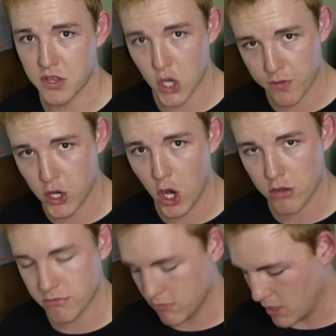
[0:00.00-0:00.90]
of a soft
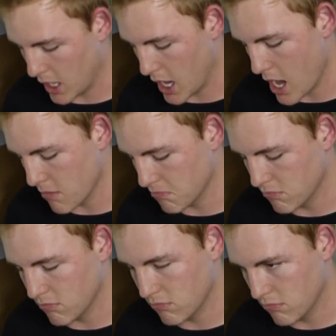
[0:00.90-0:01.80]
cock.
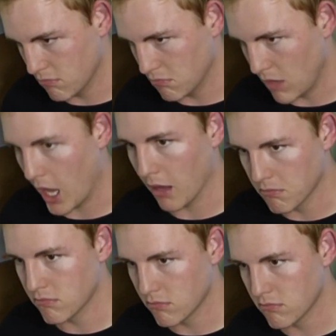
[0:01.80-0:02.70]
Yeah.
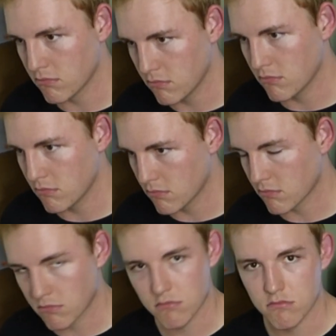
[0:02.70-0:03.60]

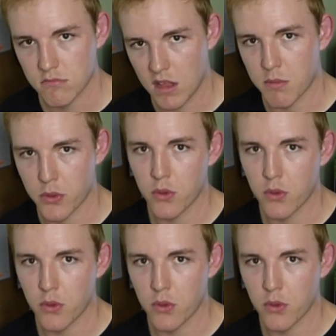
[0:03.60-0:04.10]
That's my